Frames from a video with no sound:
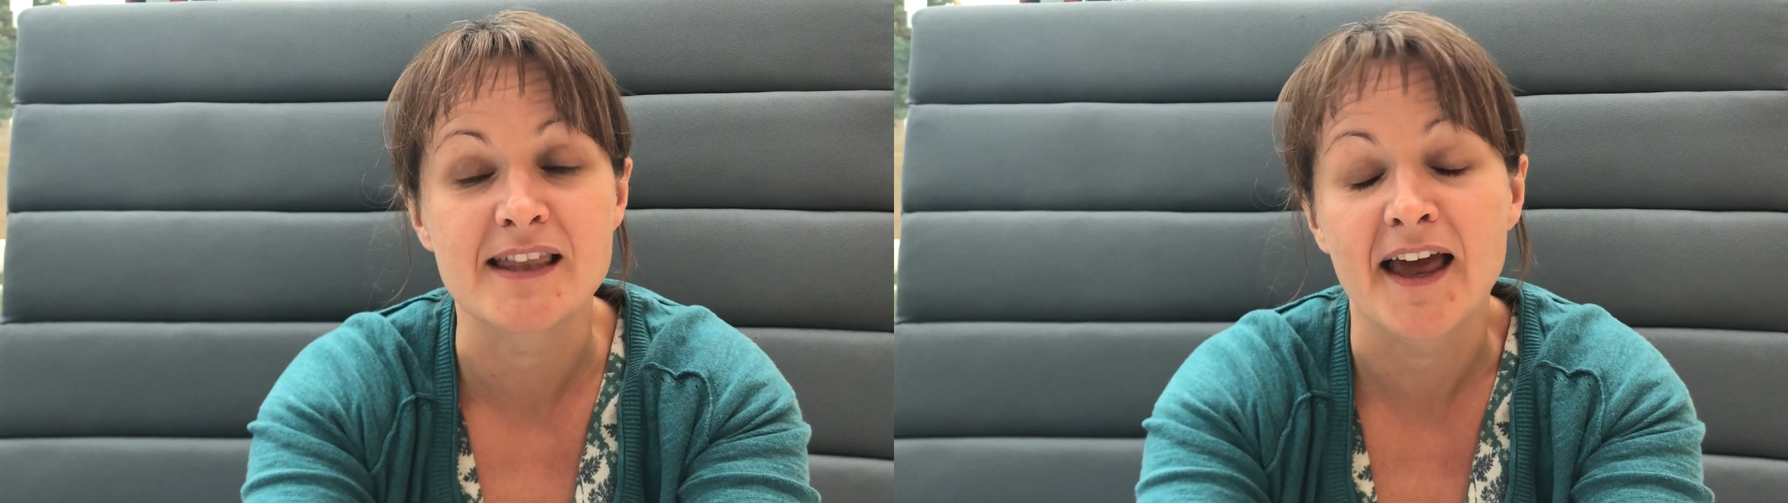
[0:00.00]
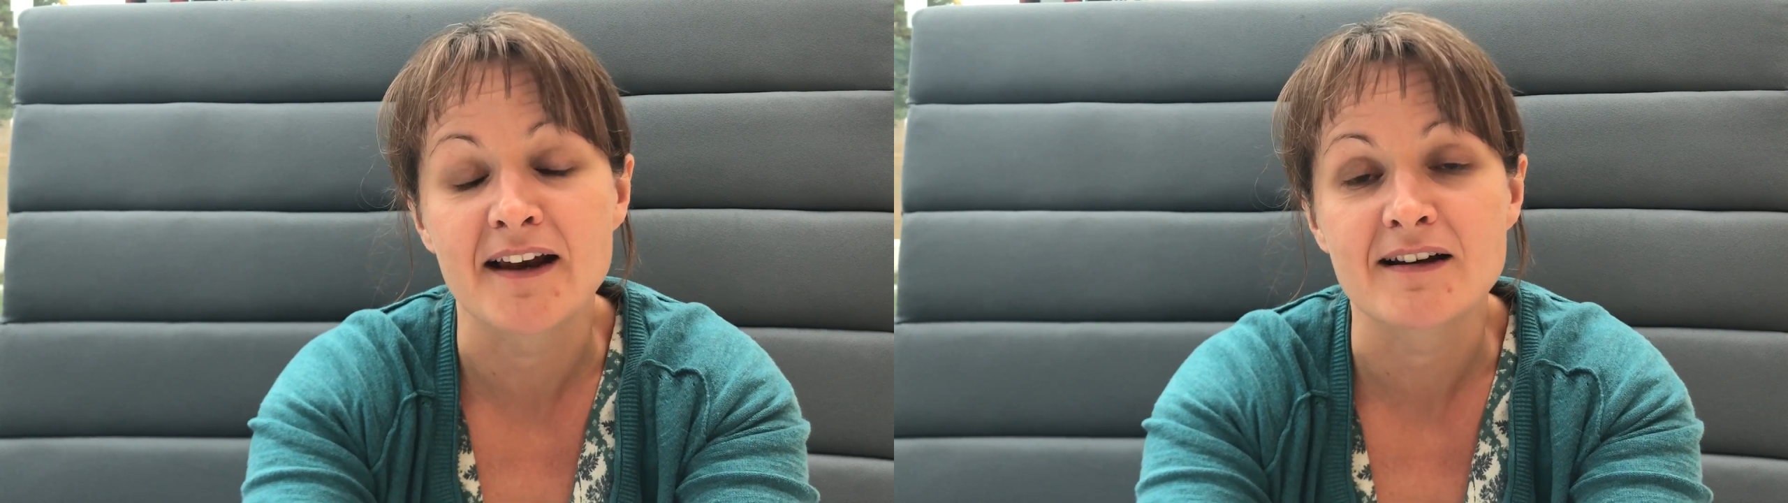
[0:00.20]

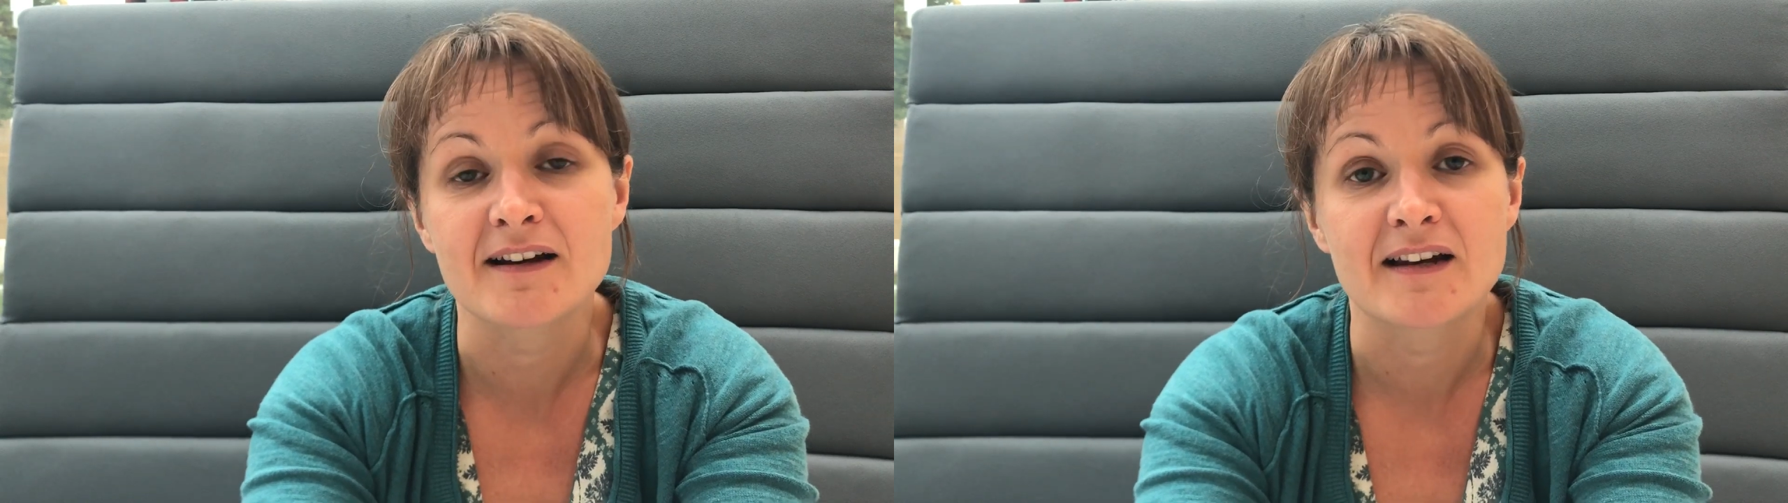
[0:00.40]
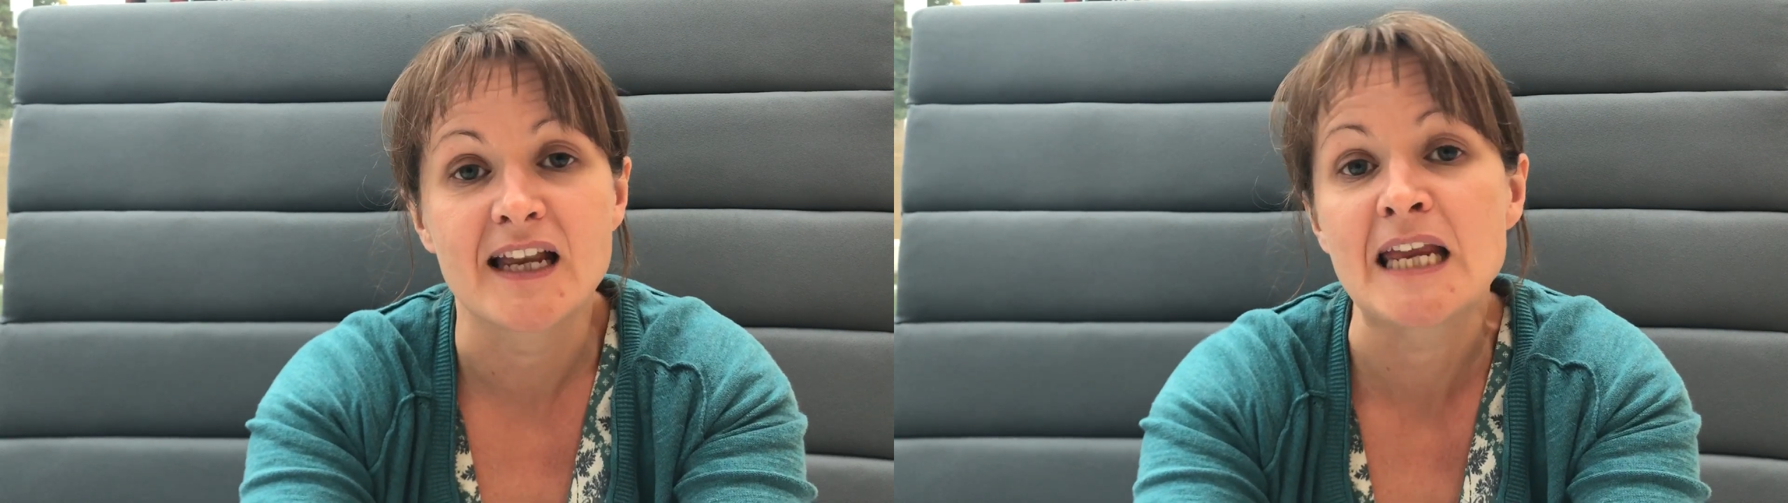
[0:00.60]
then
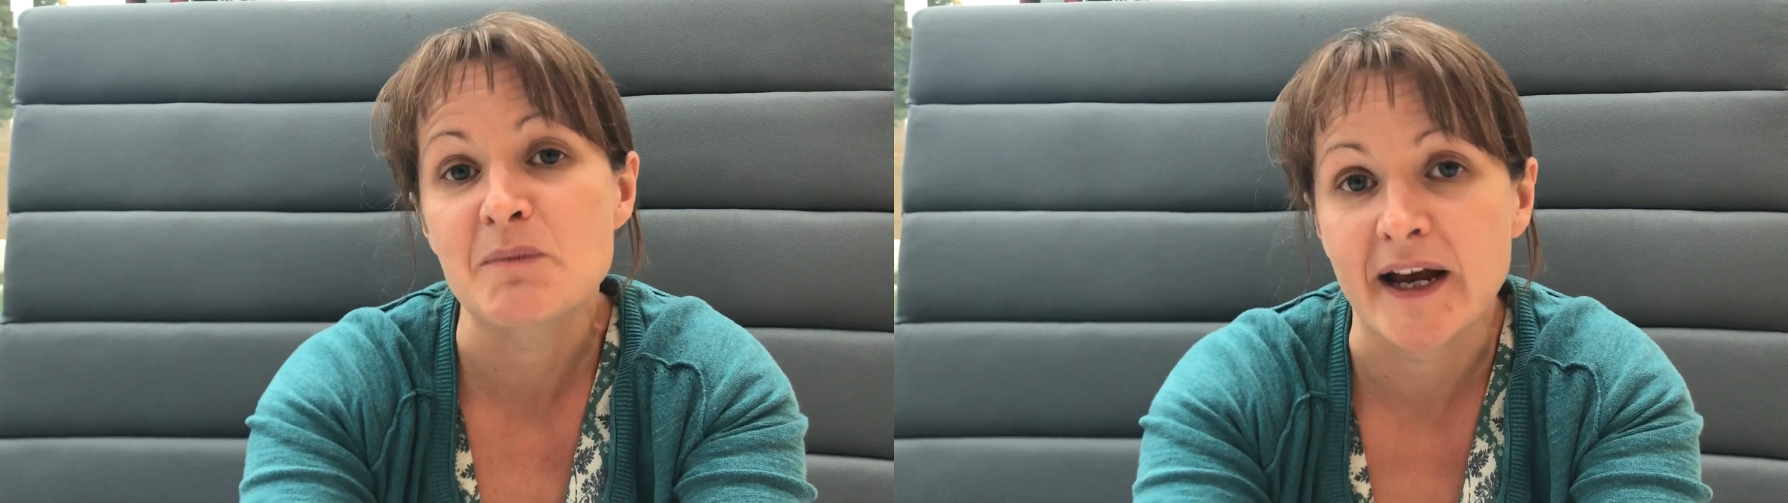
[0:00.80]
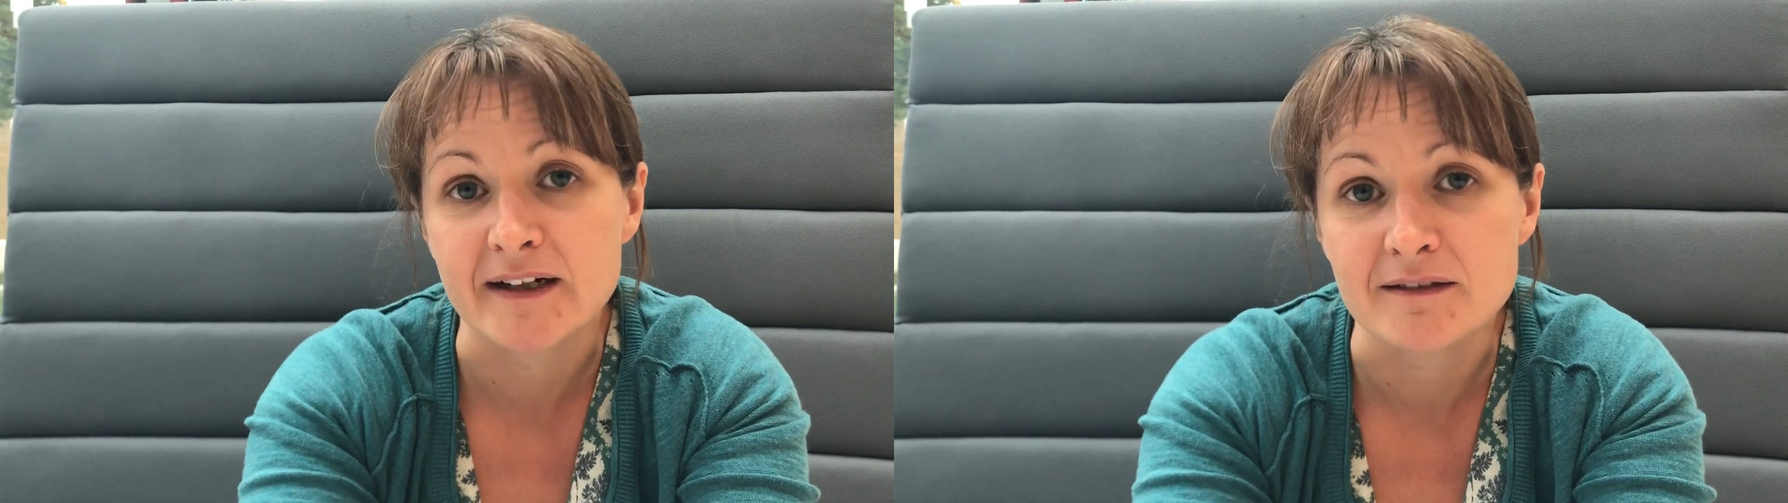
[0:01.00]

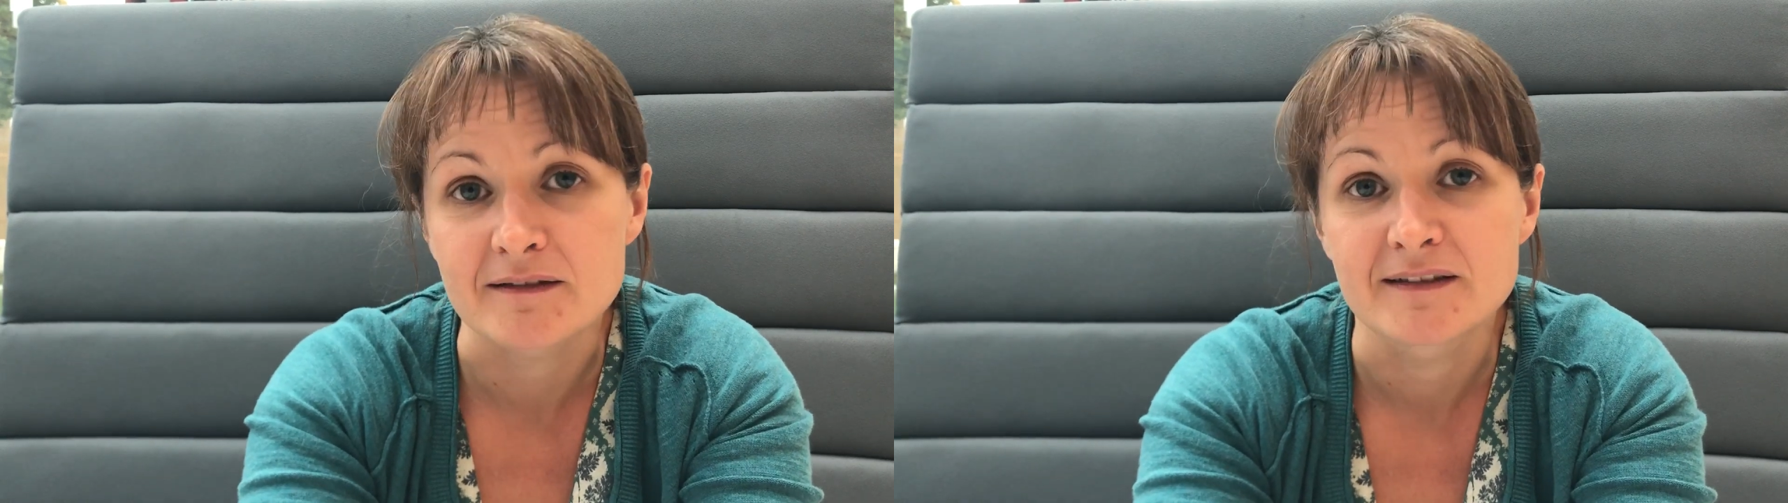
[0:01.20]
email.